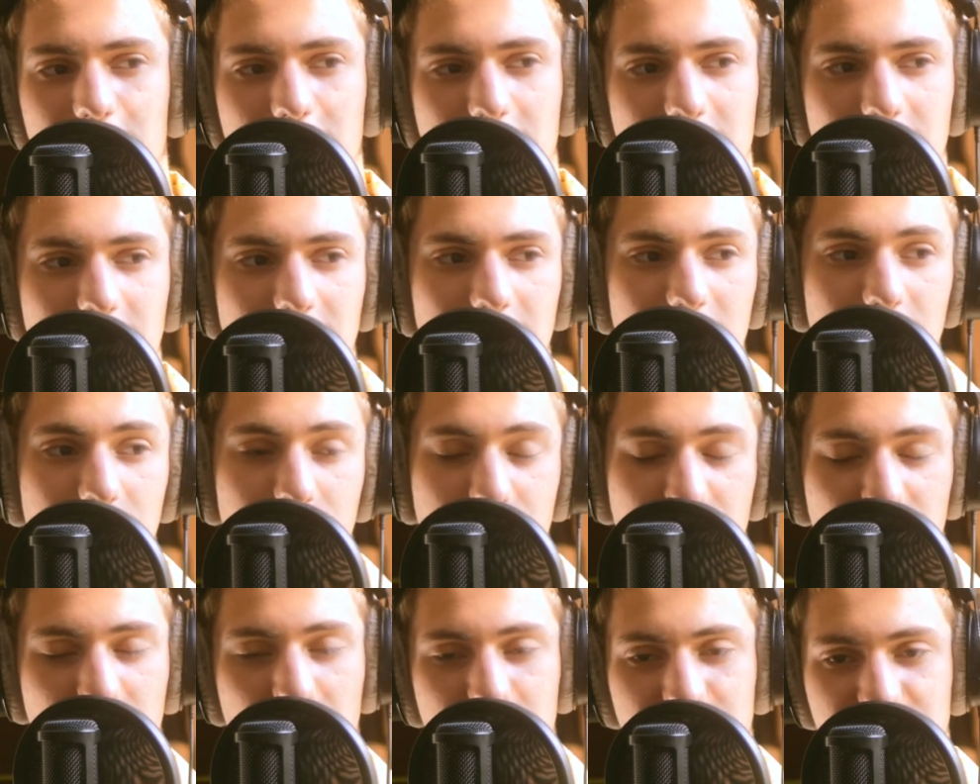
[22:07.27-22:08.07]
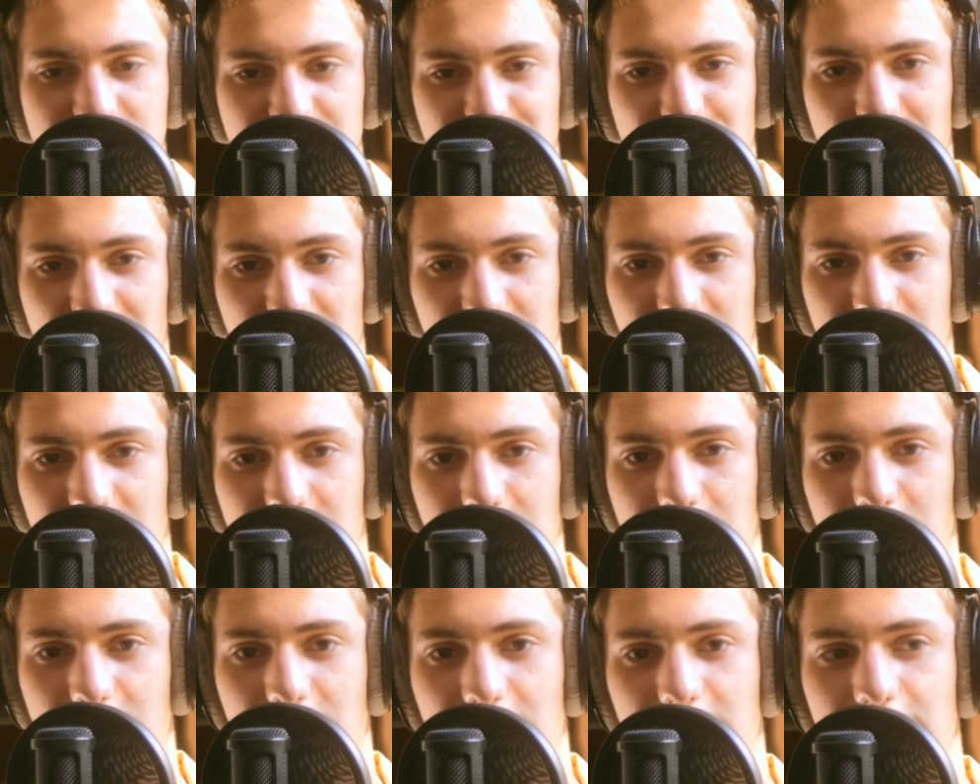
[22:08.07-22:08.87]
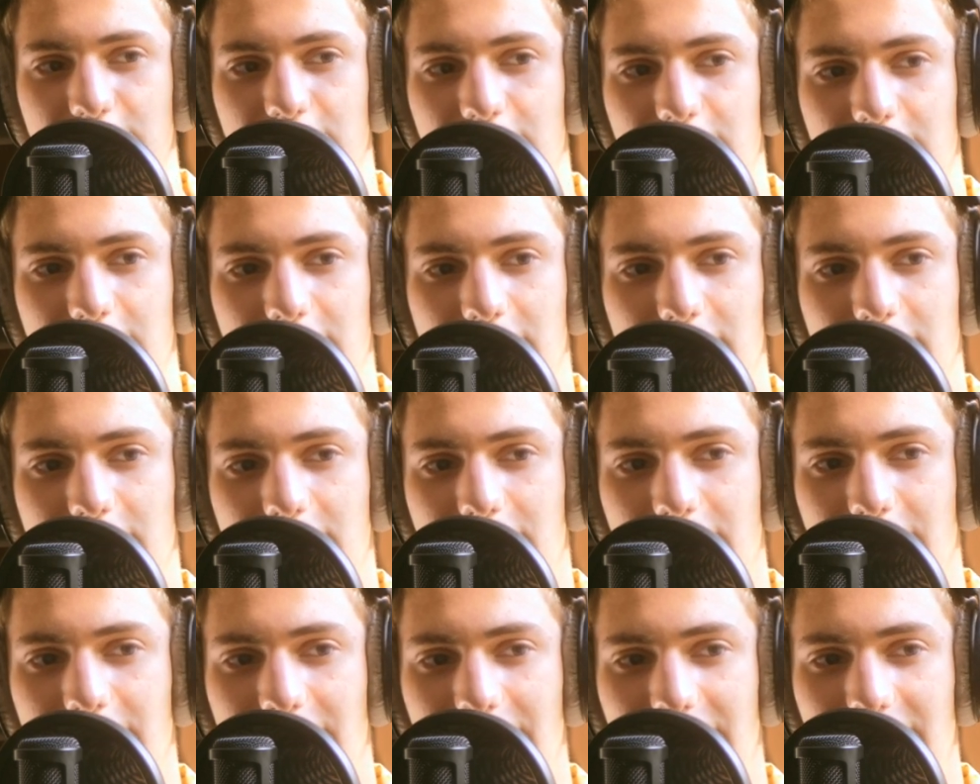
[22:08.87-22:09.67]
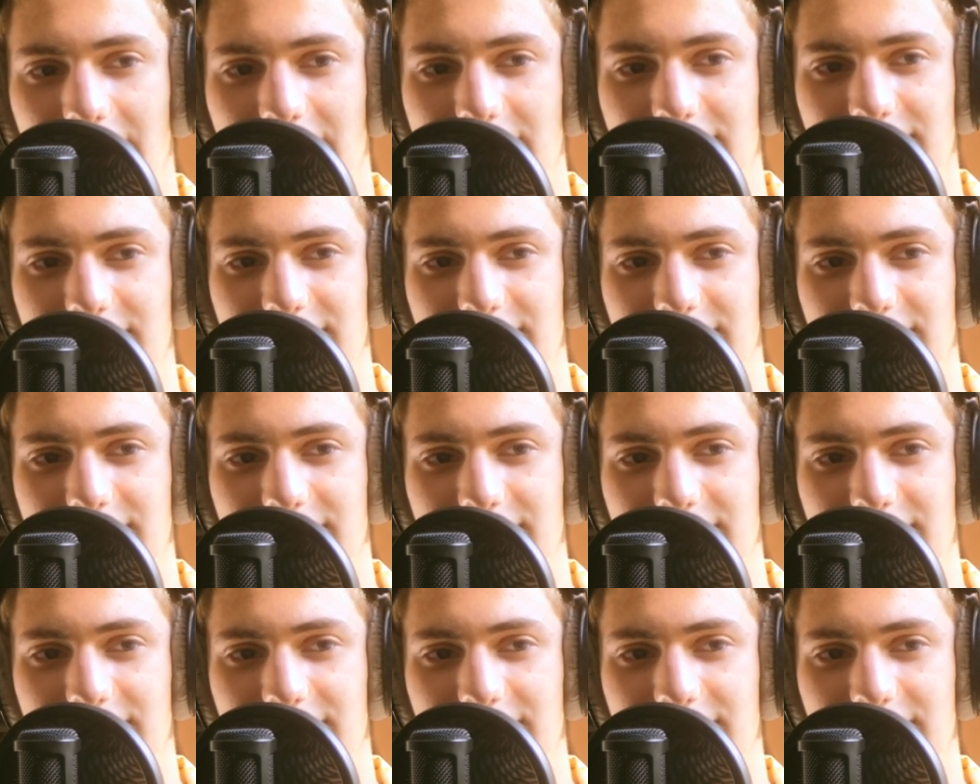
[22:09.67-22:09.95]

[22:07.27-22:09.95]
We're on this parking lot, and